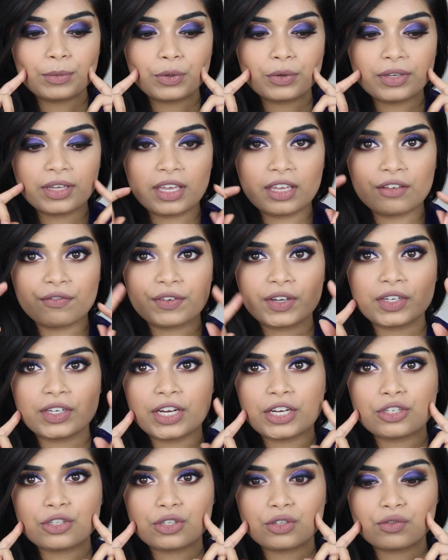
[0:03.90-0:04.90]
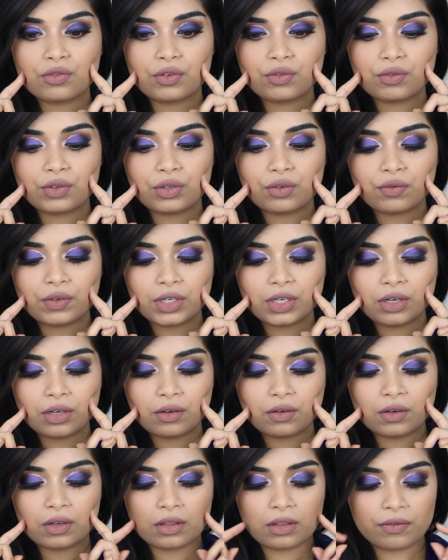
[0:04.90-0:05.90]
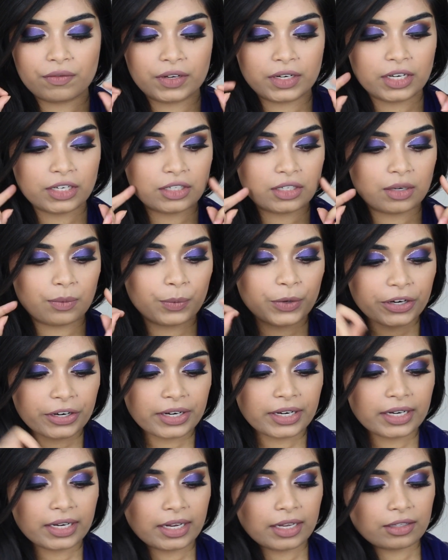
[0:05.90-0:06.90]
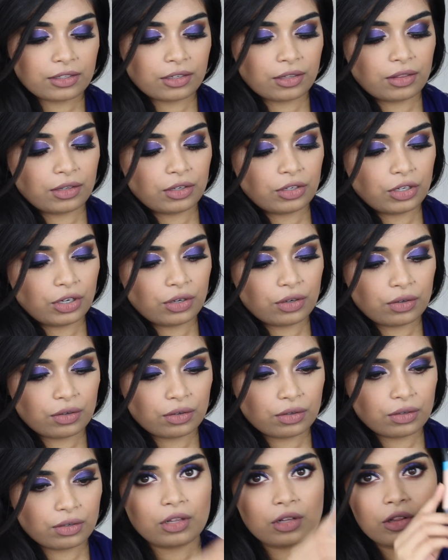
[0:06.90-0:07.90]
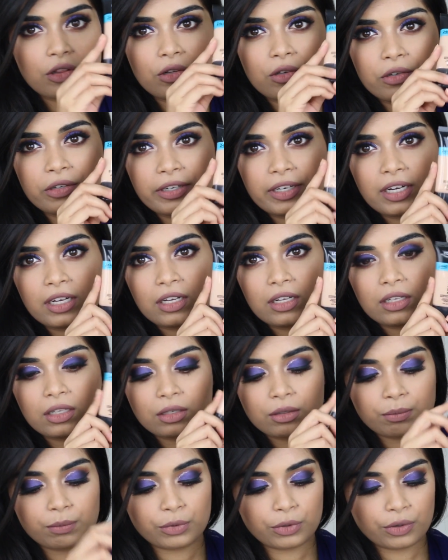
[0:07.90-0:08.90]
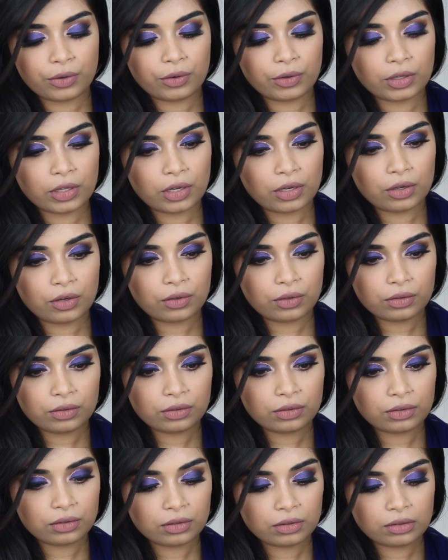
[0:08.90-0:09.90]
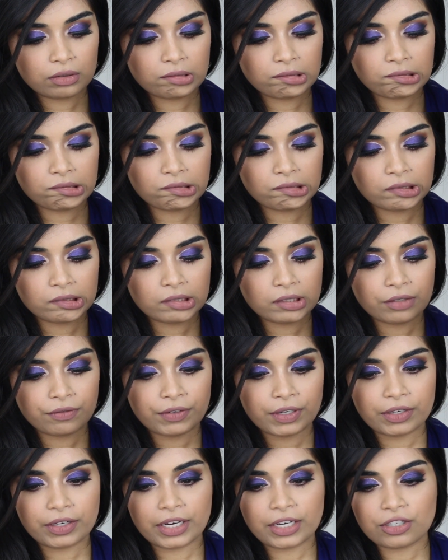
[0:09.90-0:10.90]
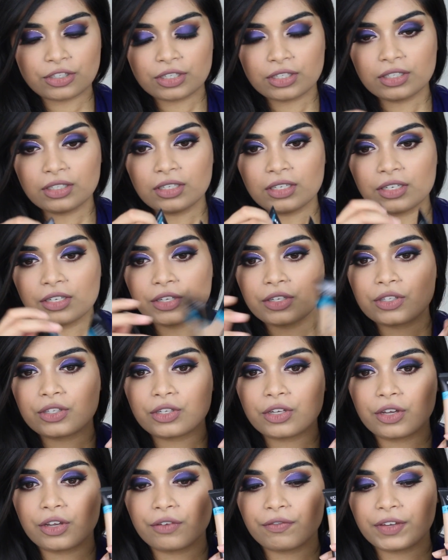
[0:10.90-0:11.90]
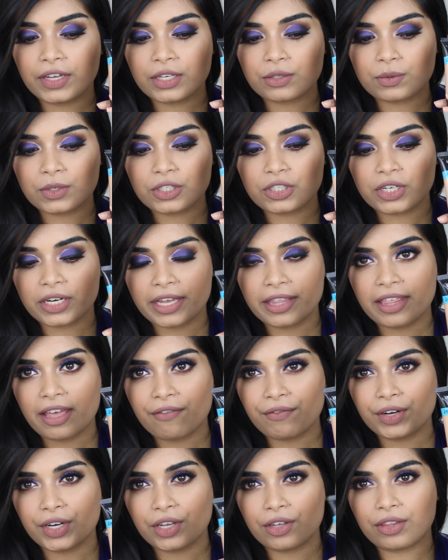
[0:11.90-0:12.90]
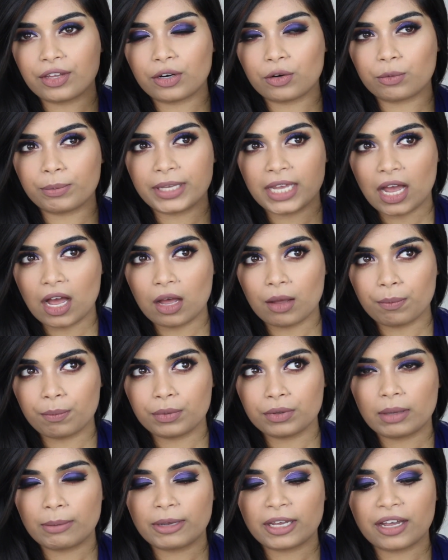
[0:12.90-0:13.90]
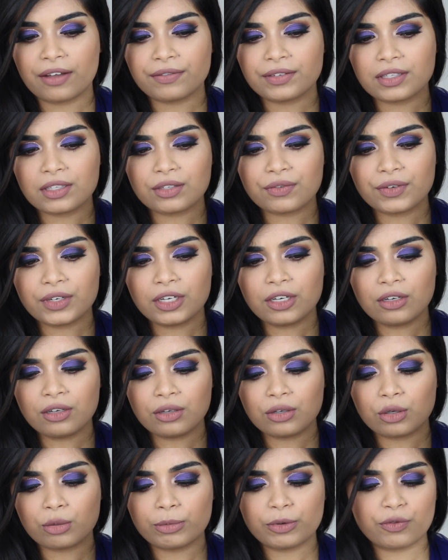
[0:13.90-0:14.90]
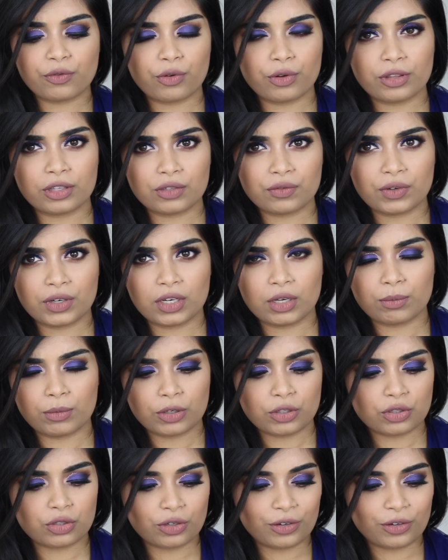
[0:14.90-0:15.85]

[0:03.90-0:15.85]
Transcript: I'm doing a foundation review video on the foundation I'm wearing. It's on the new L'Oreal Pro Glow foundation. So if you guys want to check out that video, that'll be up maybe after this video or before this video, I'm not